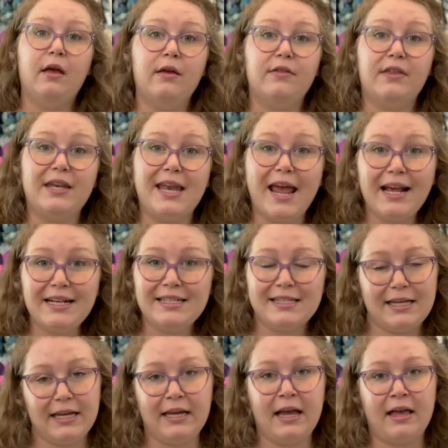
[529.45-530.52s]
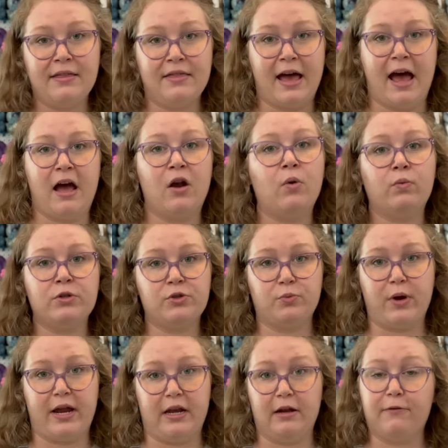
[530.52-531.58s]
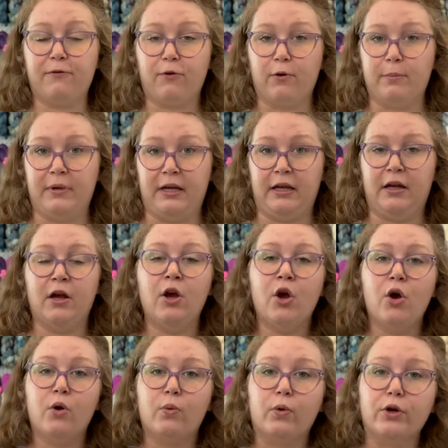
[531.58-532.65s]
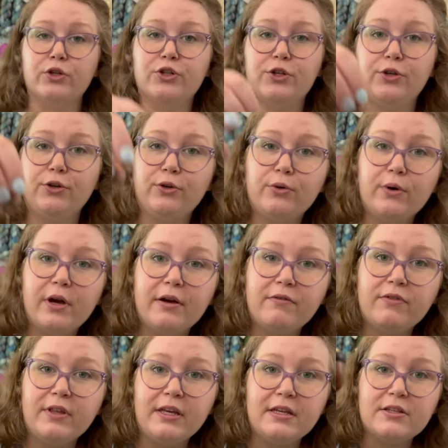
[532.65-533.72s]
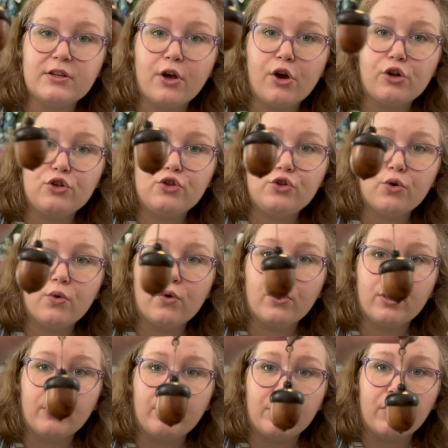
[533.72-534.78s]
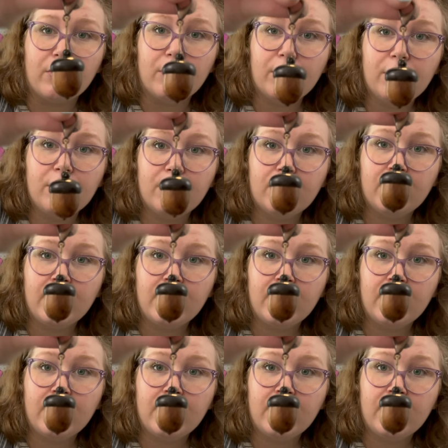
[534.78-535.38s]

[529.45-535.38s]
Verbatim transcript: The next thing that was waiting for me were two of these adorable